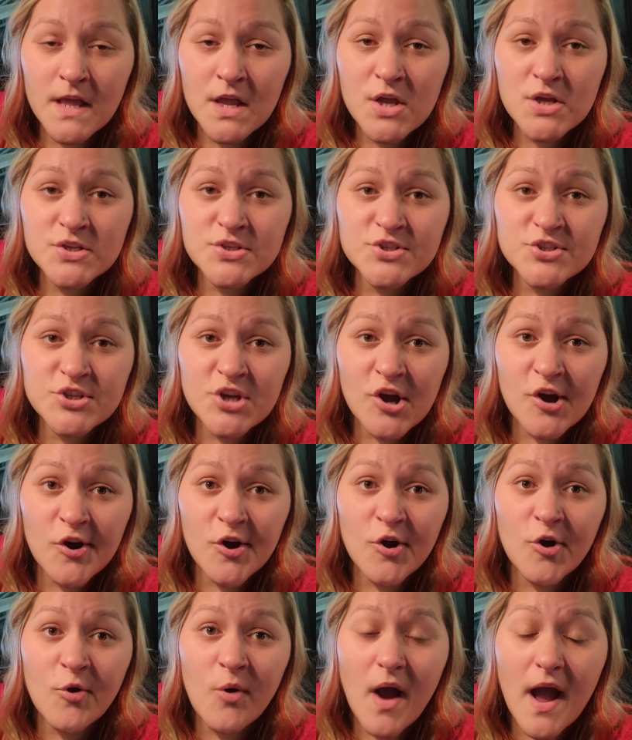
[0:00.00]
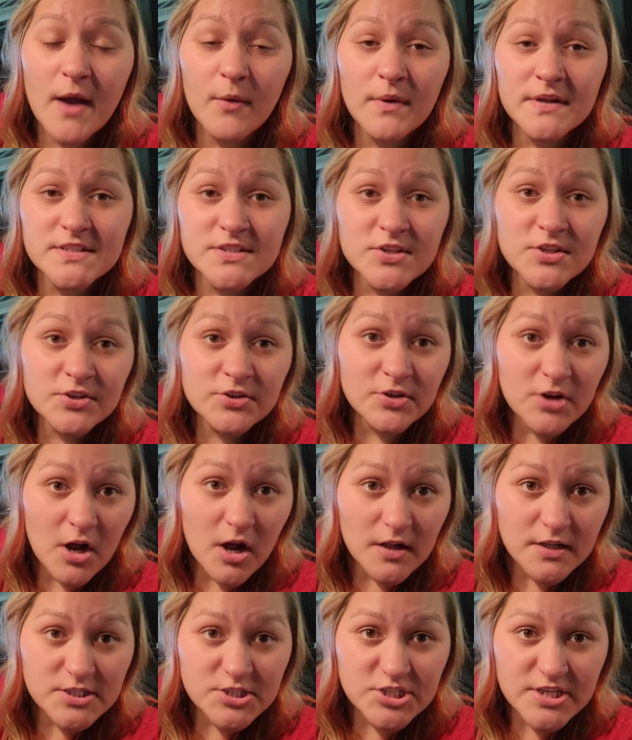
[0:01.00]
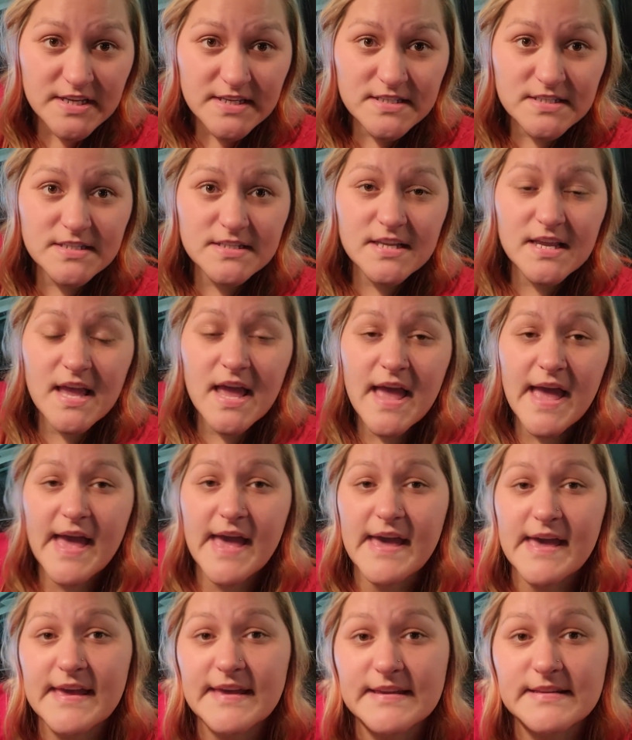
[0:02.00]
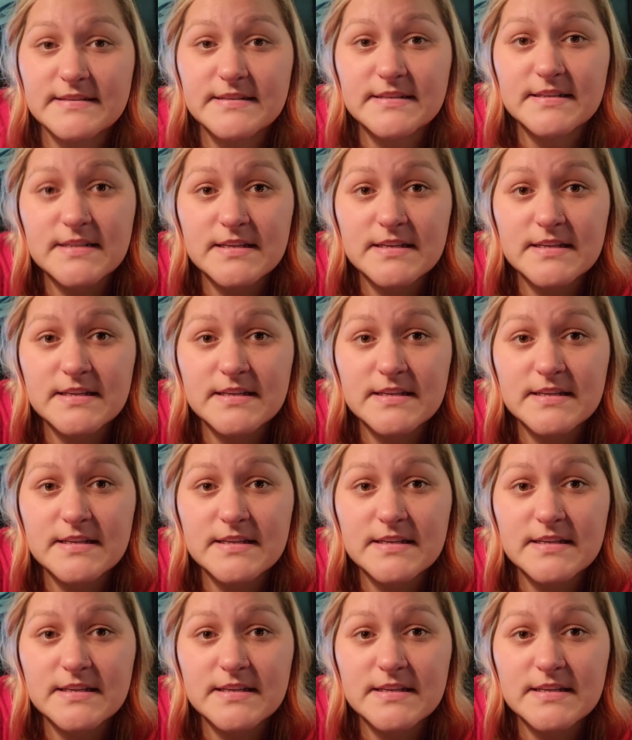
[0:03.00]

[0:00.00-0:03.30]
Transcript: So I went to the neurologist, and